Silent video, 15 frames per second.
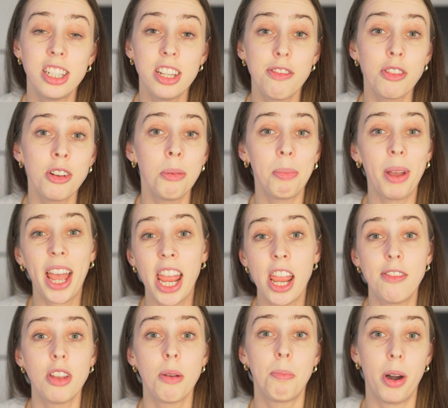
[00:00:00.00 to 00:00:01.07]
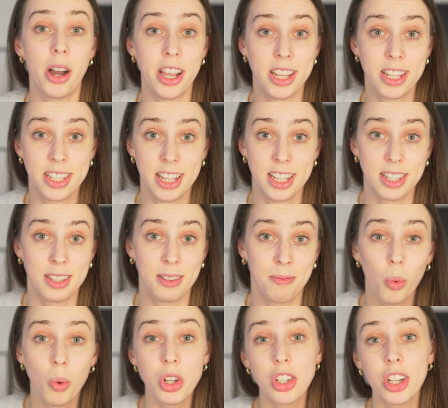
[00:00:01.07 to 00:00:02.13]
different behaviour biases,
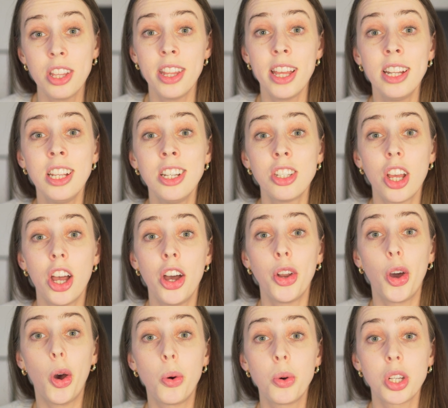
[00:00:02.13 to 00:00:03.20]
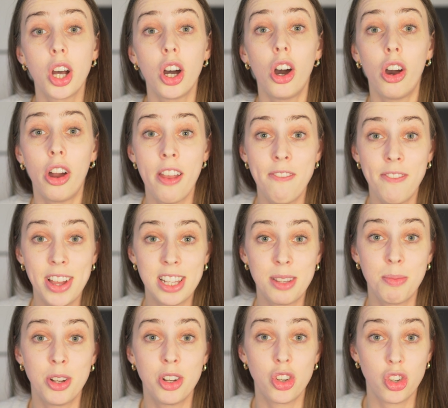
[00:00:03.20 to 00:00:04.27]
which can then in turn alter our
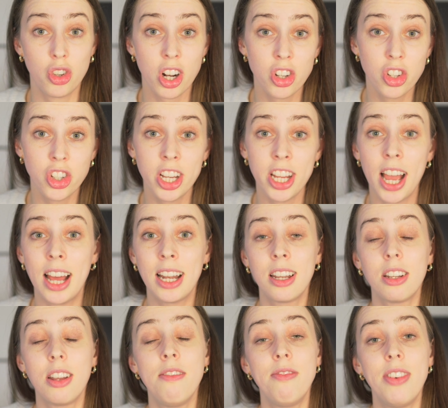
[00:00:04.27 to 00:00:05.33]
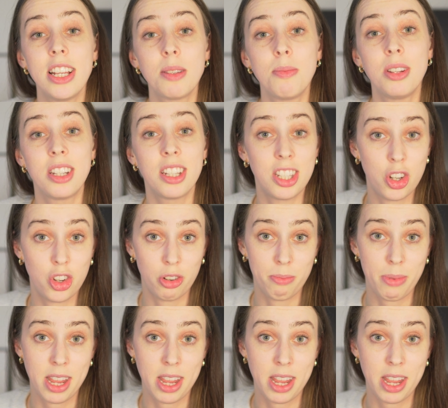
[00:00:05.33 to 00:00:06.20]
investment strategy and investment decision